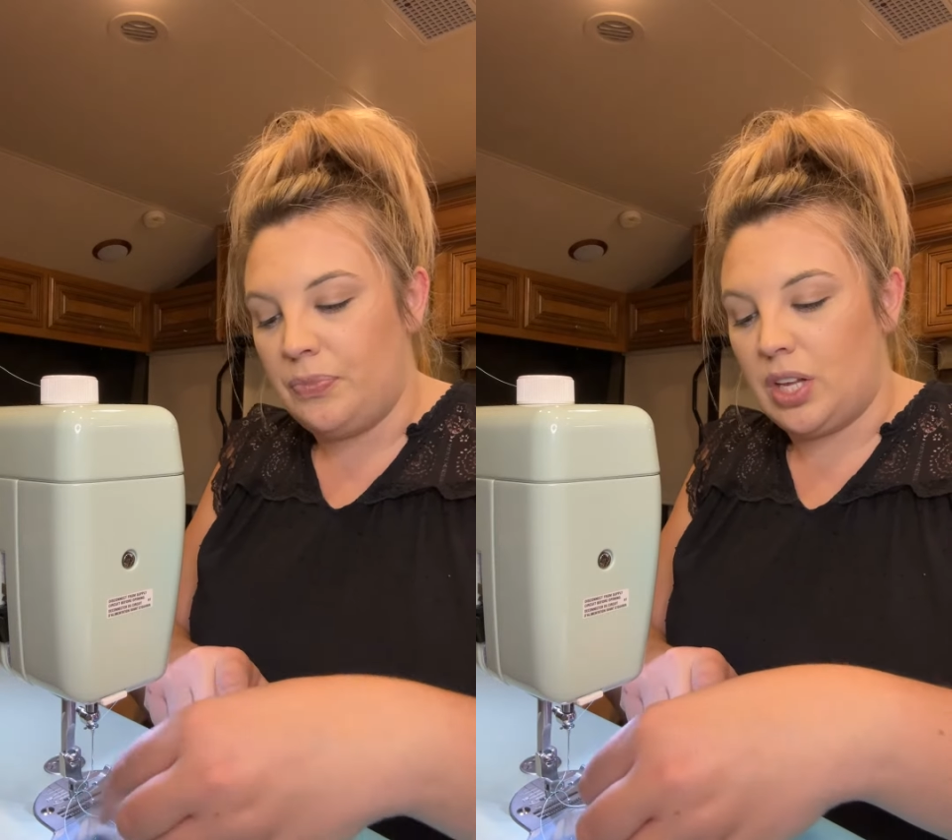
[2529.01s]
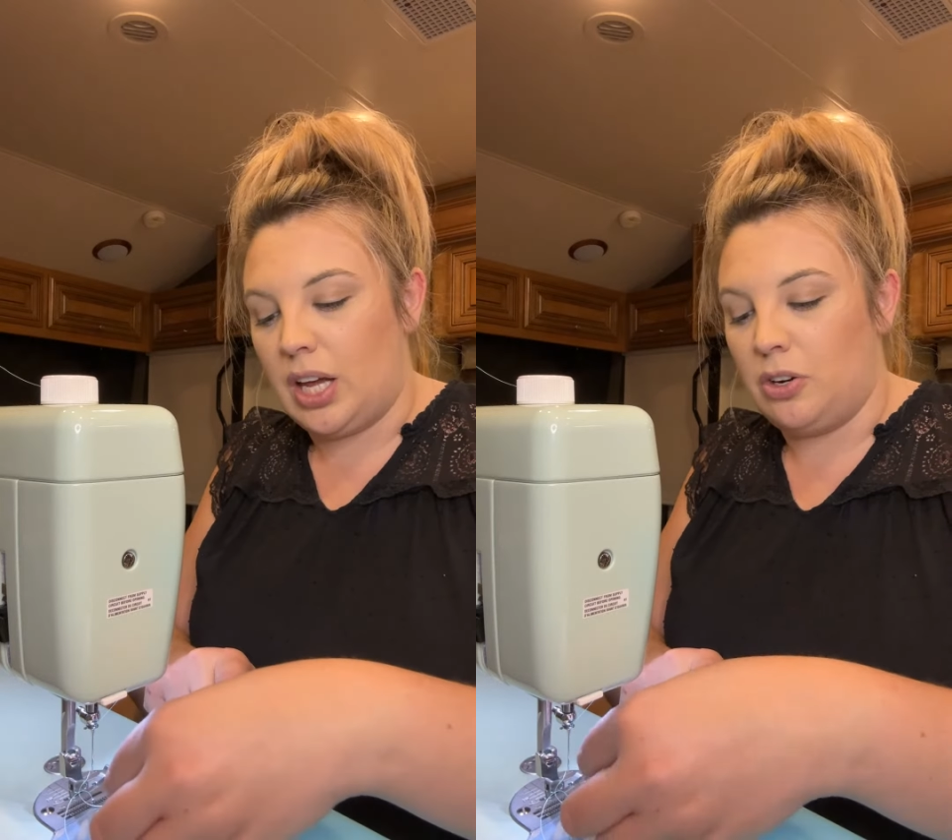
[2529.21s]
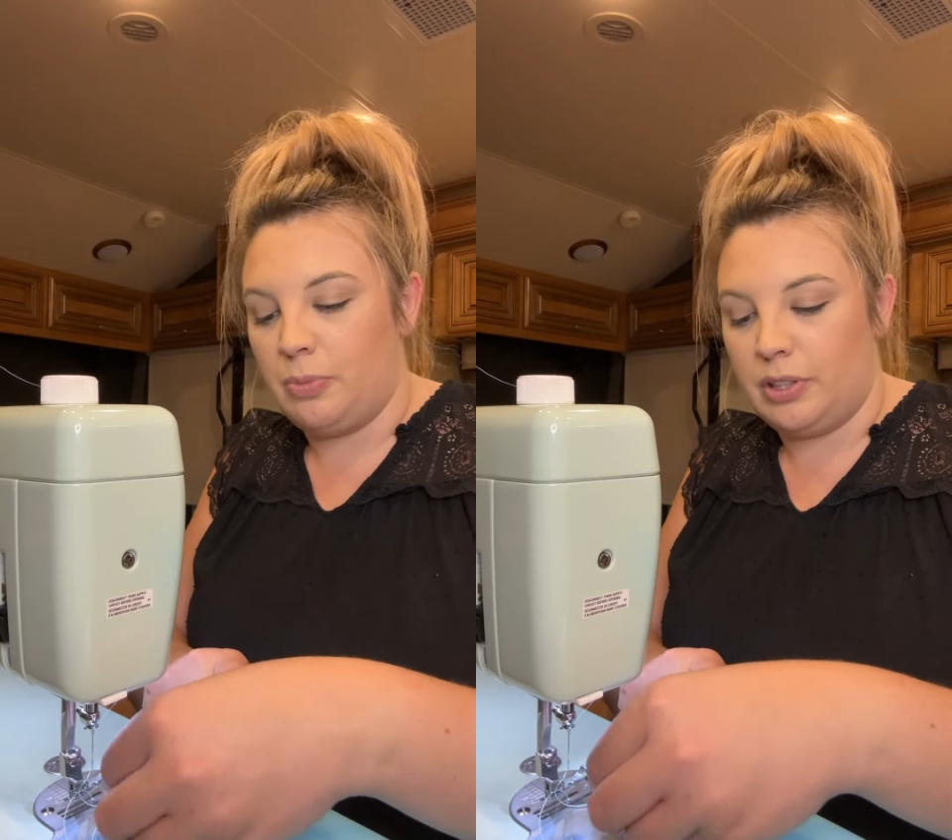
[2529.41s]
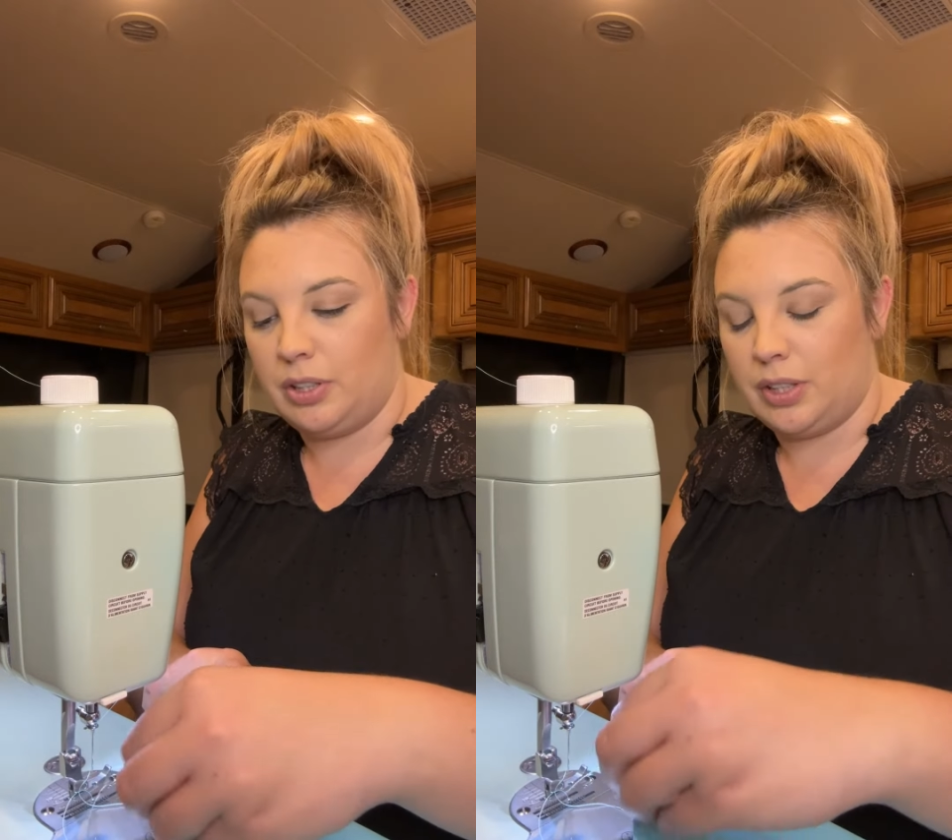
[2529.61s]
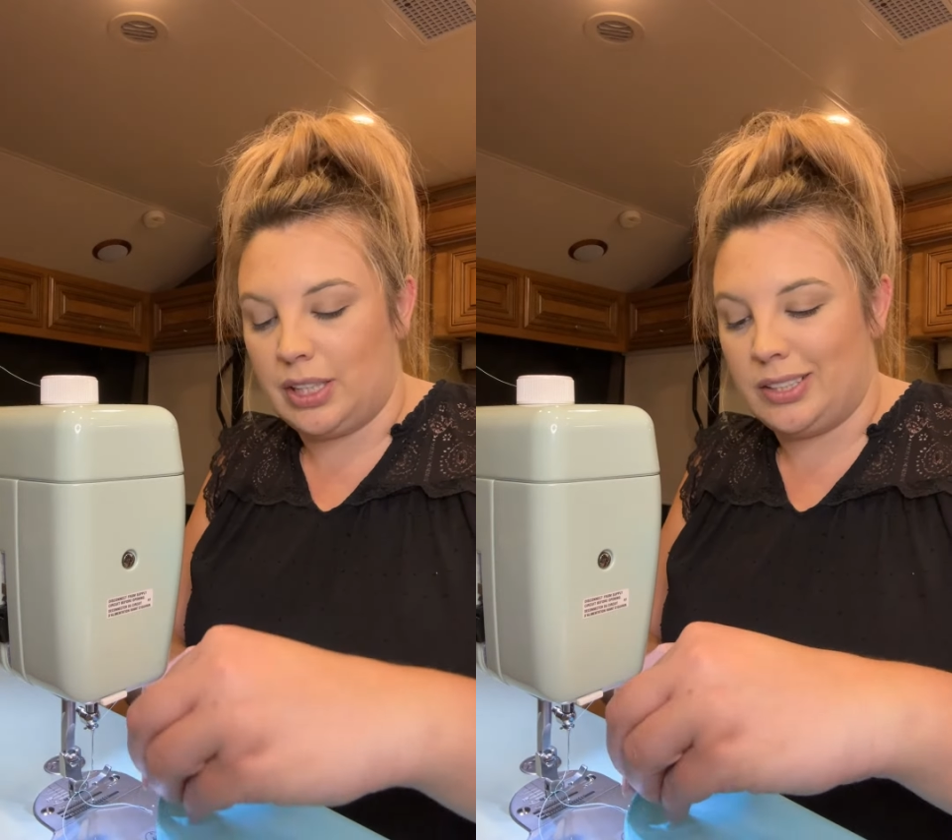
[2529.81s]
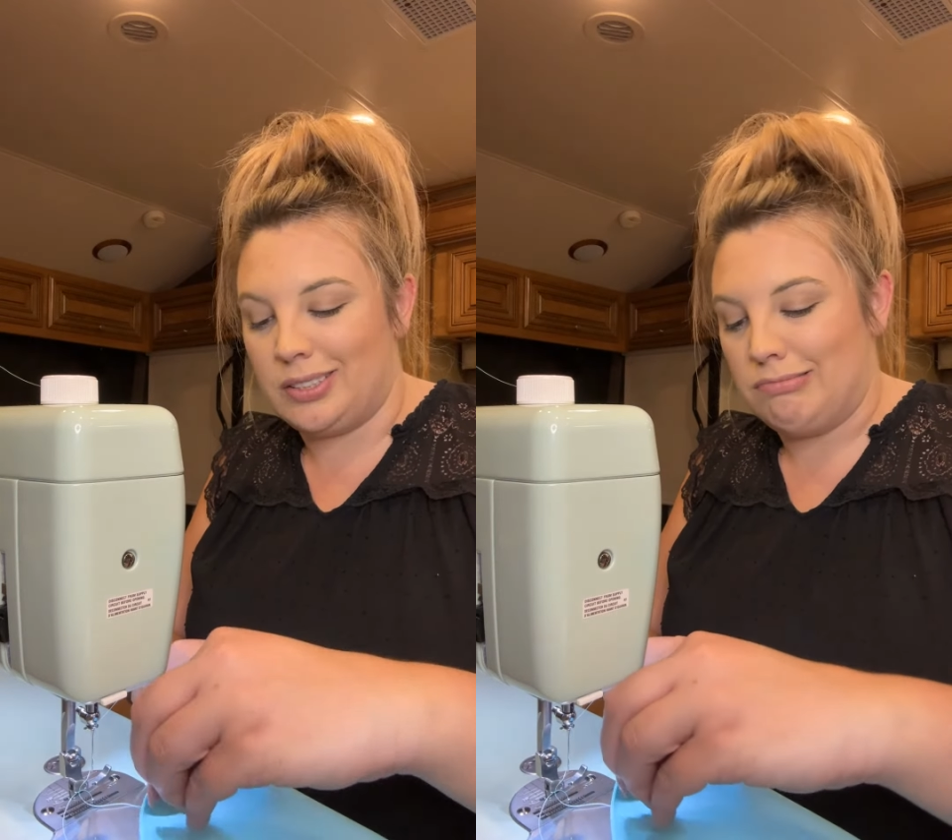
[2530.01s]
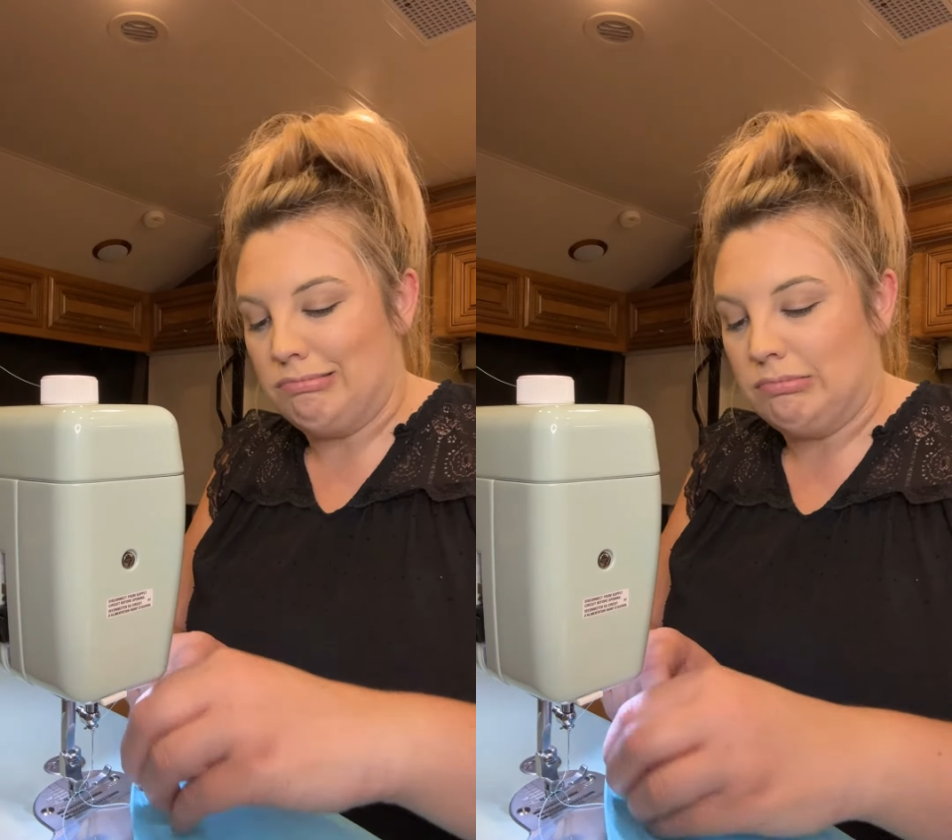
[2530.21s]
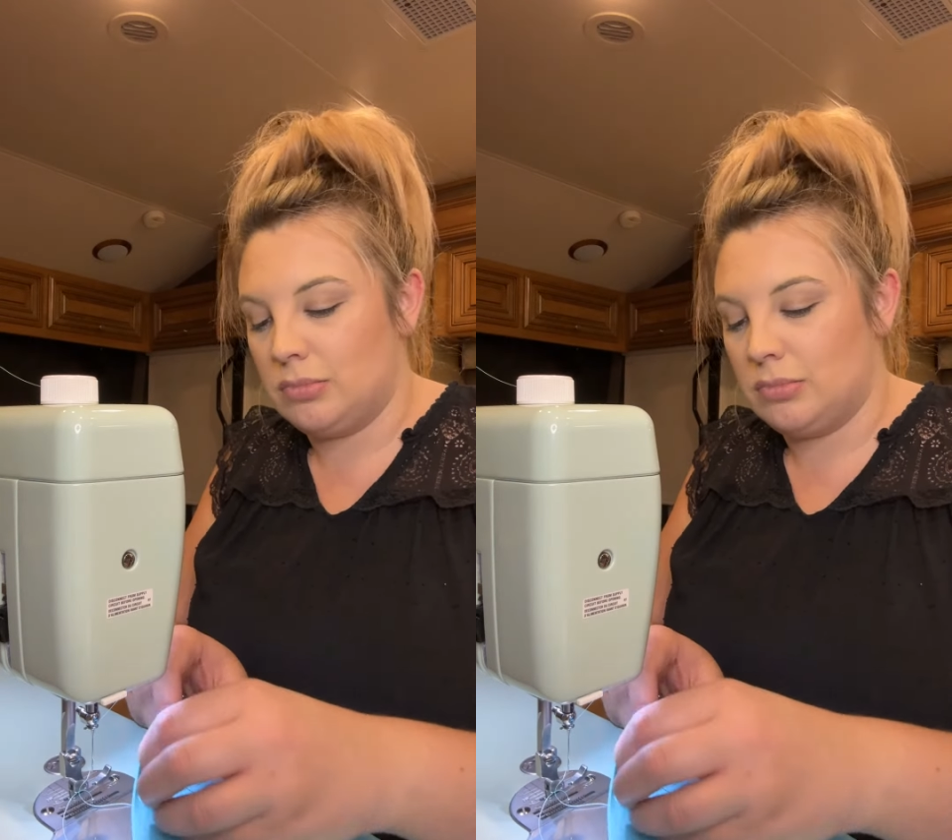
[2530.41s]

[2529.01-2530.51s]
a bad place to live,